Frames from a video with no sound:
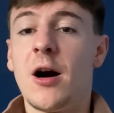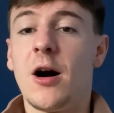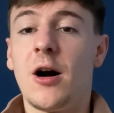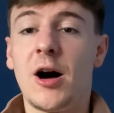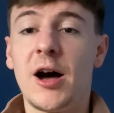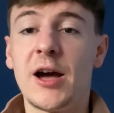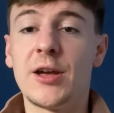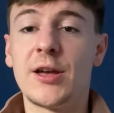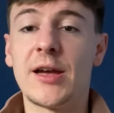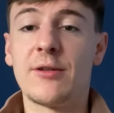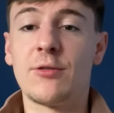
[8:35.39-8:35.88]

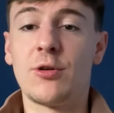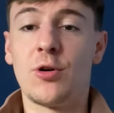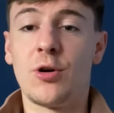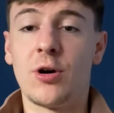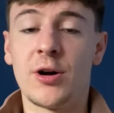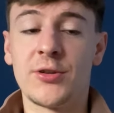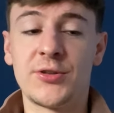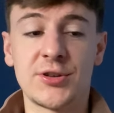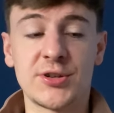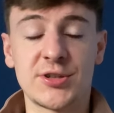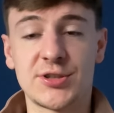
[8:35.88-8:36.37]
I
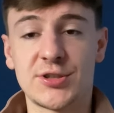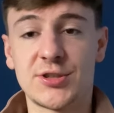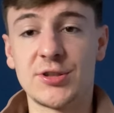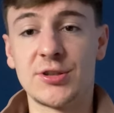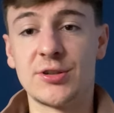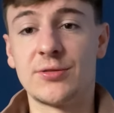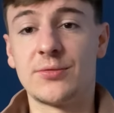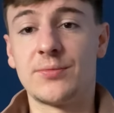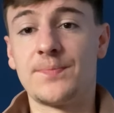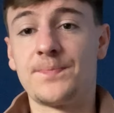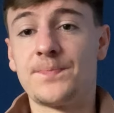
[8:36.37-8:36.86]

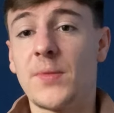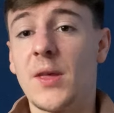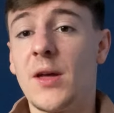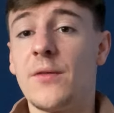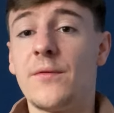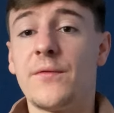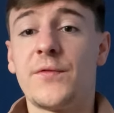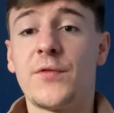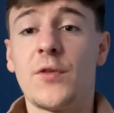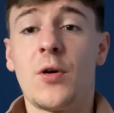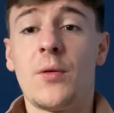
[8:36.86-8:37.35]
understood
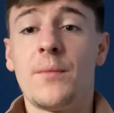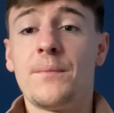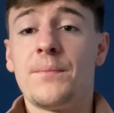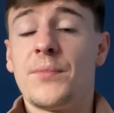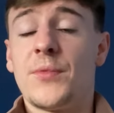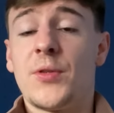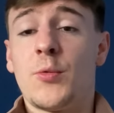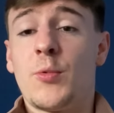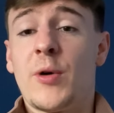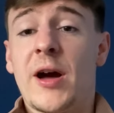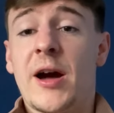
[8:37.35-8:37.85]

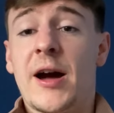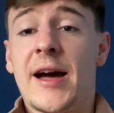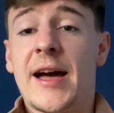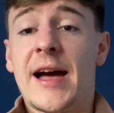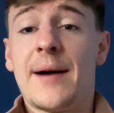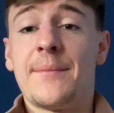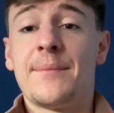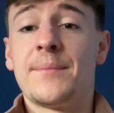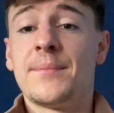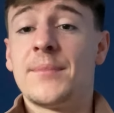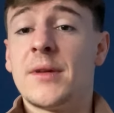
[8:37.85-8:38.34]
from the way I
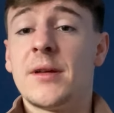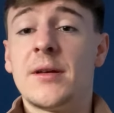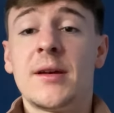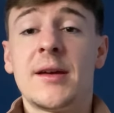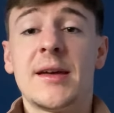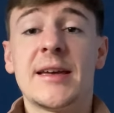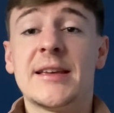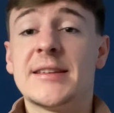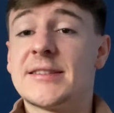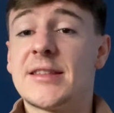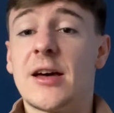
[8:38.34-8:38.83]
am
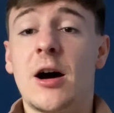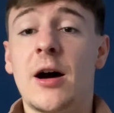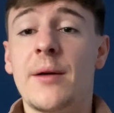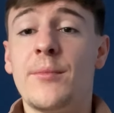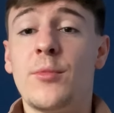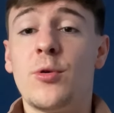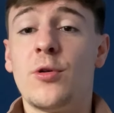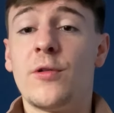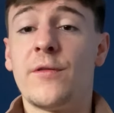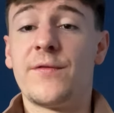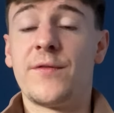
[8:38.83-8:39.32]
is that I'm
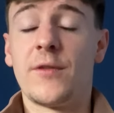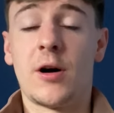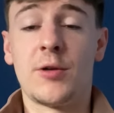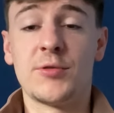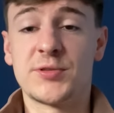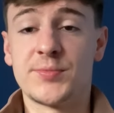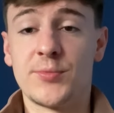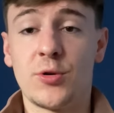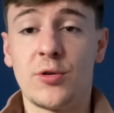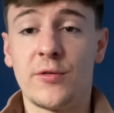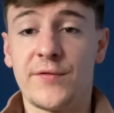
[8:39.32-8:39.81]
more I
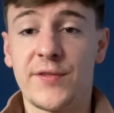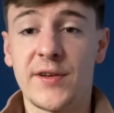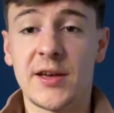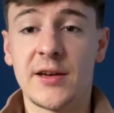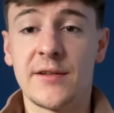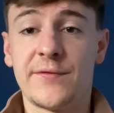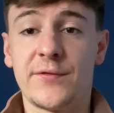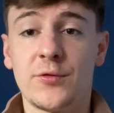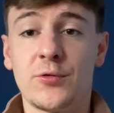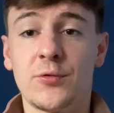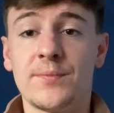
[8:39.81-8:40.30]
was more
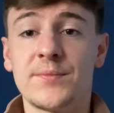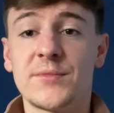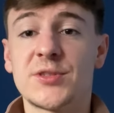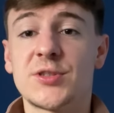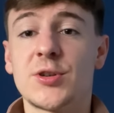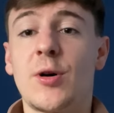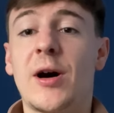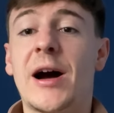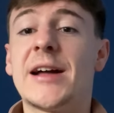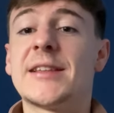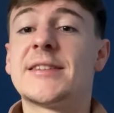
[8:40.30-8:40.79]
fearful,
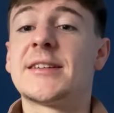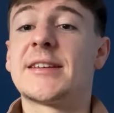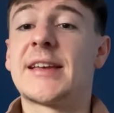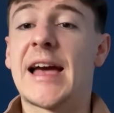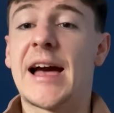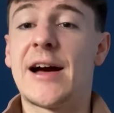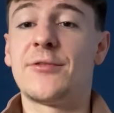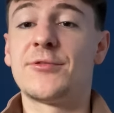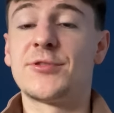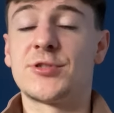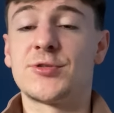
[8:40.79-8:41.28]
so I had to
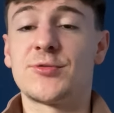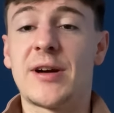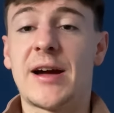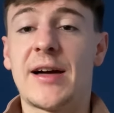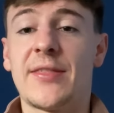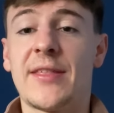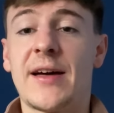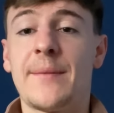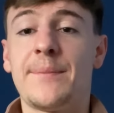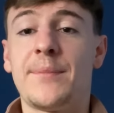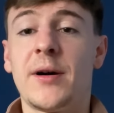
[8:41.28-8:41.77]

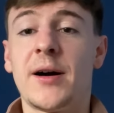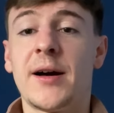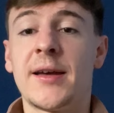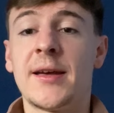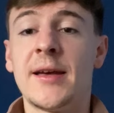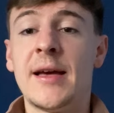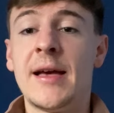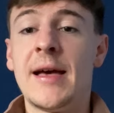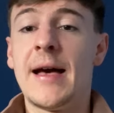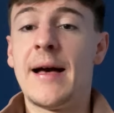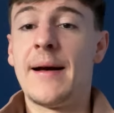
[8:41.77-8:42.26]
counteract that by
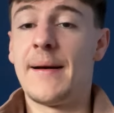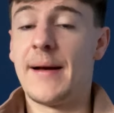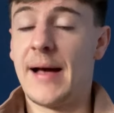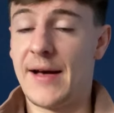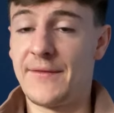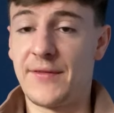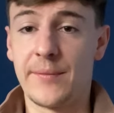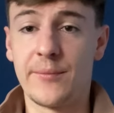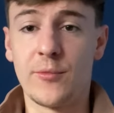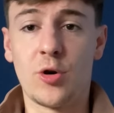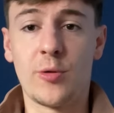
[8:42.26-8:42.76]

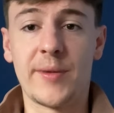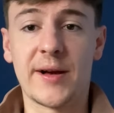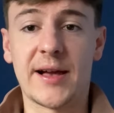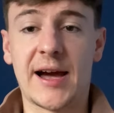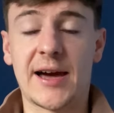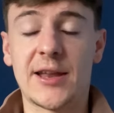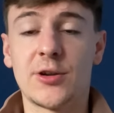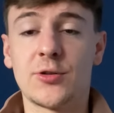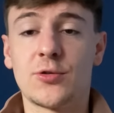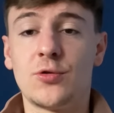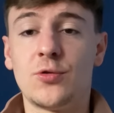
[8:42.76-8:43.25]
having more
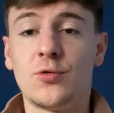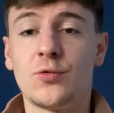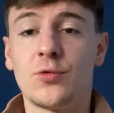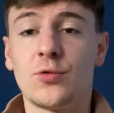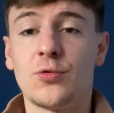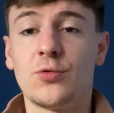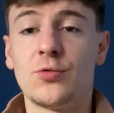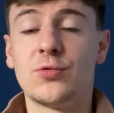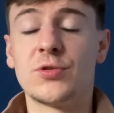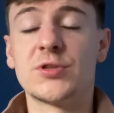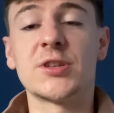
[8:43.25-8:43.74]
mechanical
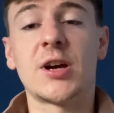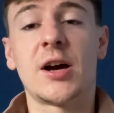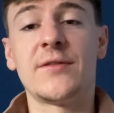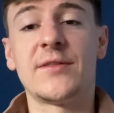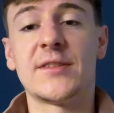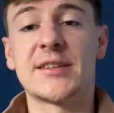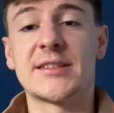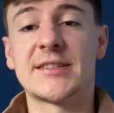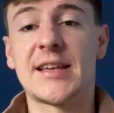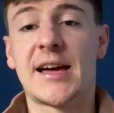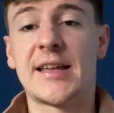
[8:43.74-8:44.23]
rules,
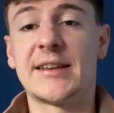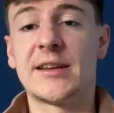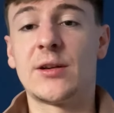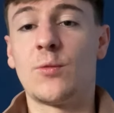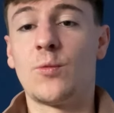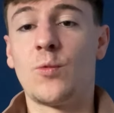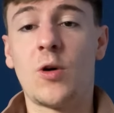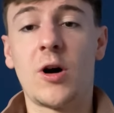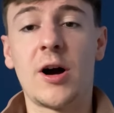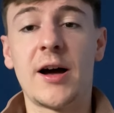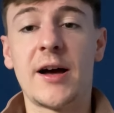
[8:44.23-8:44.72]

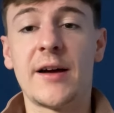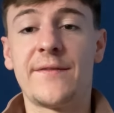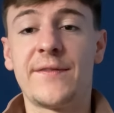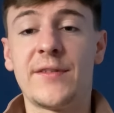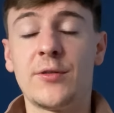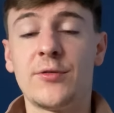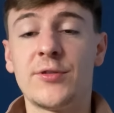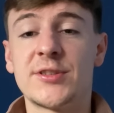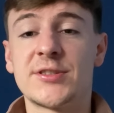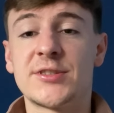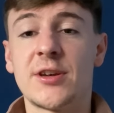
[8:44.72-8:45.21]
understanding why I
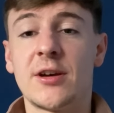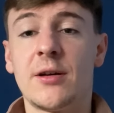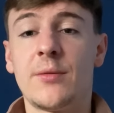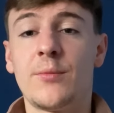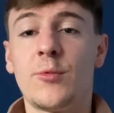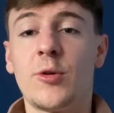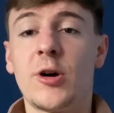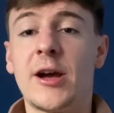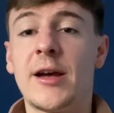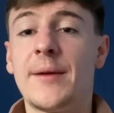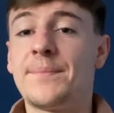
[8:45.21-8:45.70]
feel a
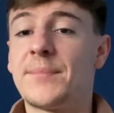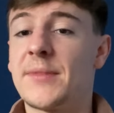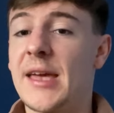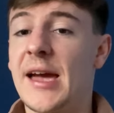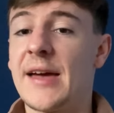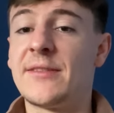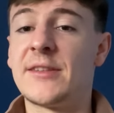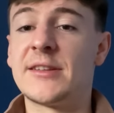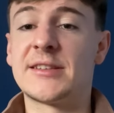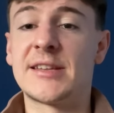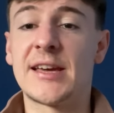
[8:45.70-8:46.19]
certain way,
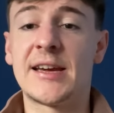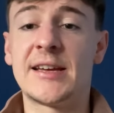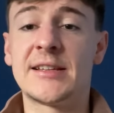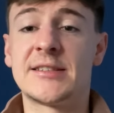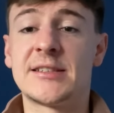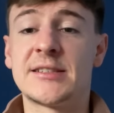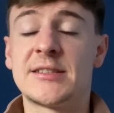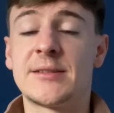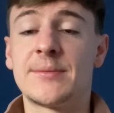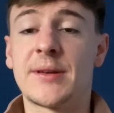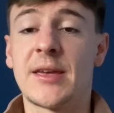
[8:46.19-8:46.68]
getting the
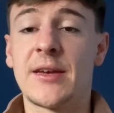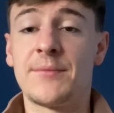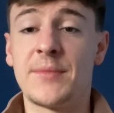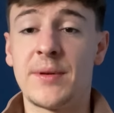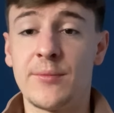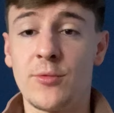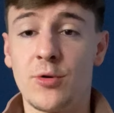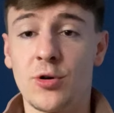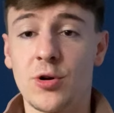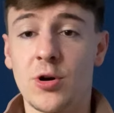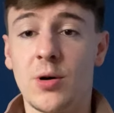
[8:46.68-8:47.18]
data to give me
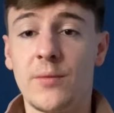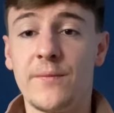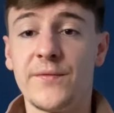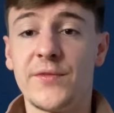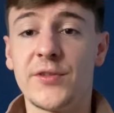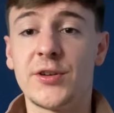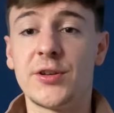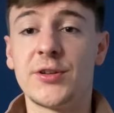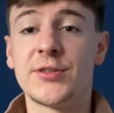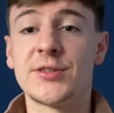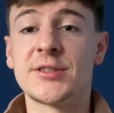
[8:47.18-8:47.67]
more
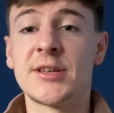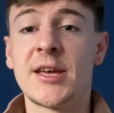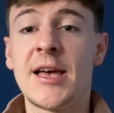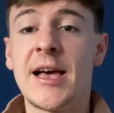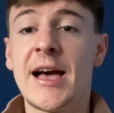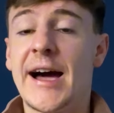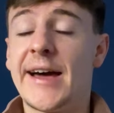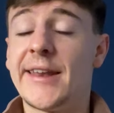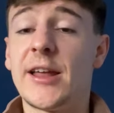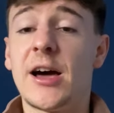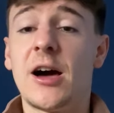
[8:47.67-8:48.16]
confidence,
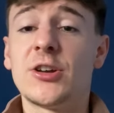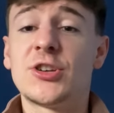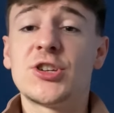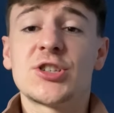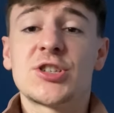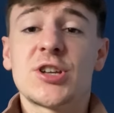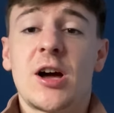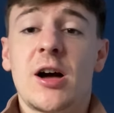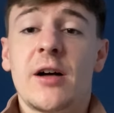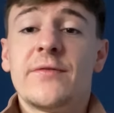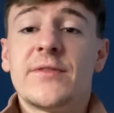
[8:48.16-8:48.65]
and
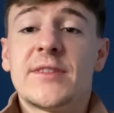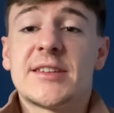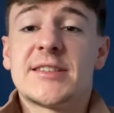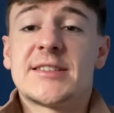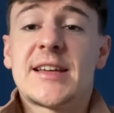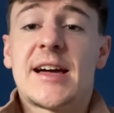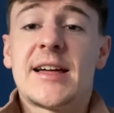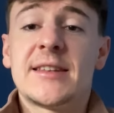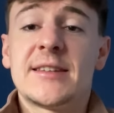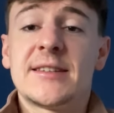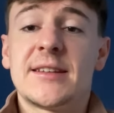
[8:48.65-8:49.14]
just
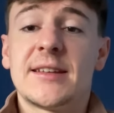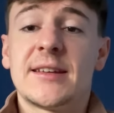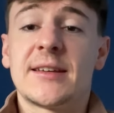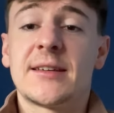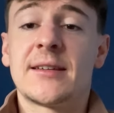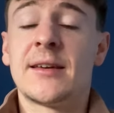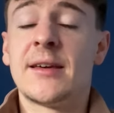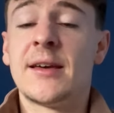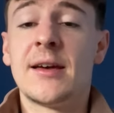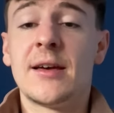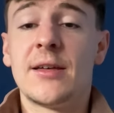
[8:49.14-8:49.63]

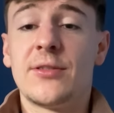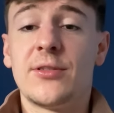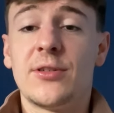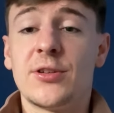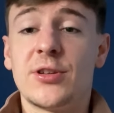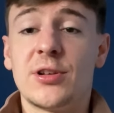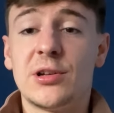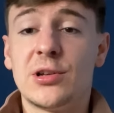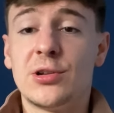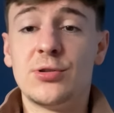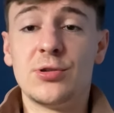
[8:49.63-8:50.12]
understanding
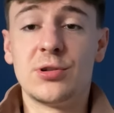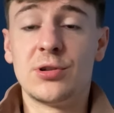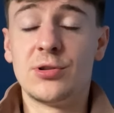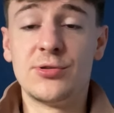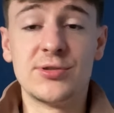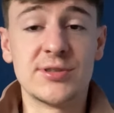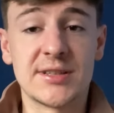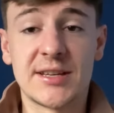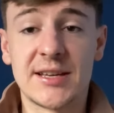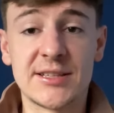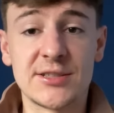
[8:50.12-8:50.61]
that lo
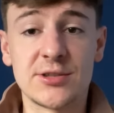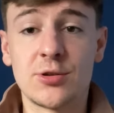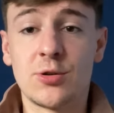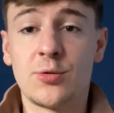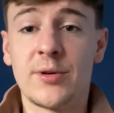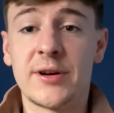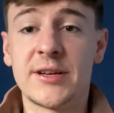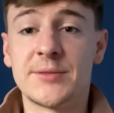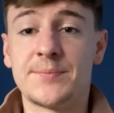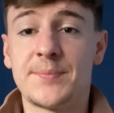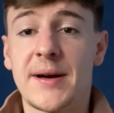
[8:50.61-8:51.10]
losing isn't
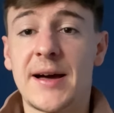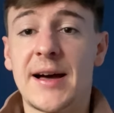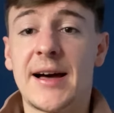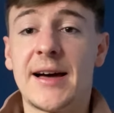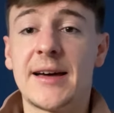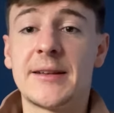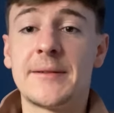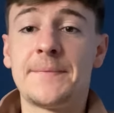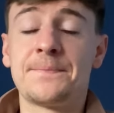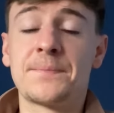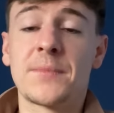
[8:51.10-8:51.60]
always
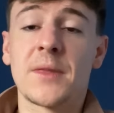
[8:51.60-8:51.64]
bad.